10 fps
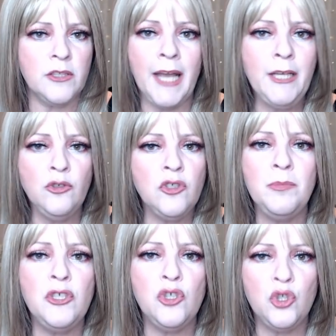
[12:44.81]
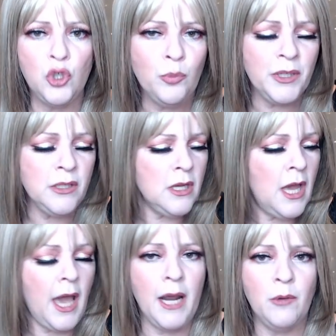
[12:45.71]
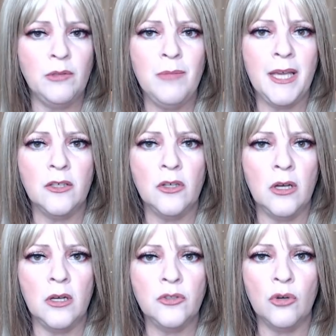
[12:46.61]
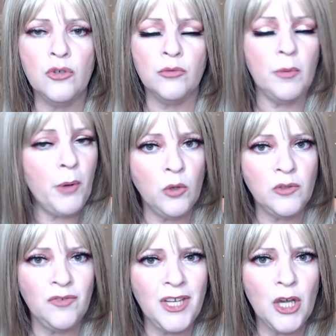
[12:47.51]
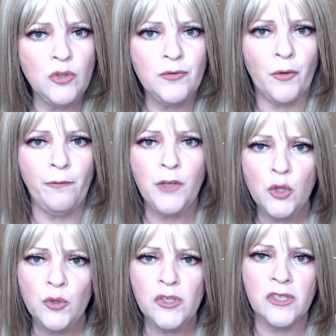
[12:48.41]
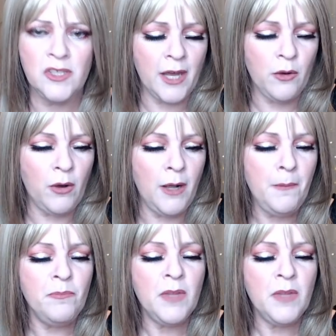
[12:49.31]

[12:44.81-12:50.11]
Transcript: I used to be stupid and I would make uh, social repose videos for views, etc.